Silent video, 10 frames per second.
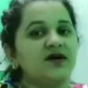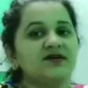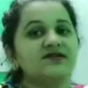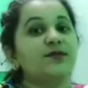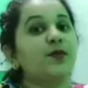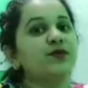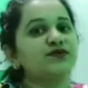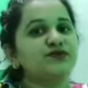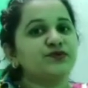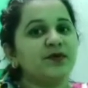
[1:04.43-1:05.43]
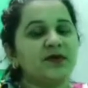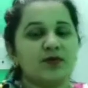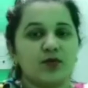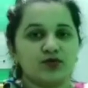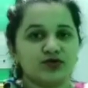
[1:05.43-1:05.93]
supposed to be
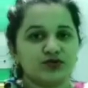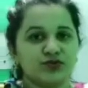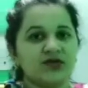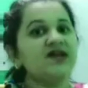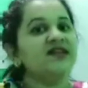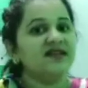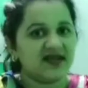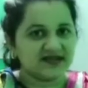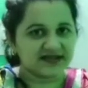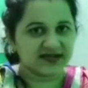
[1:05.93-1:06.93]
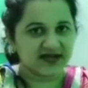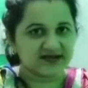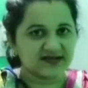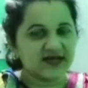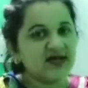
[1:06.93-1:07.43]
promoted to the next
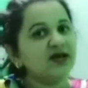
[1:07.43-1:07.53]
class.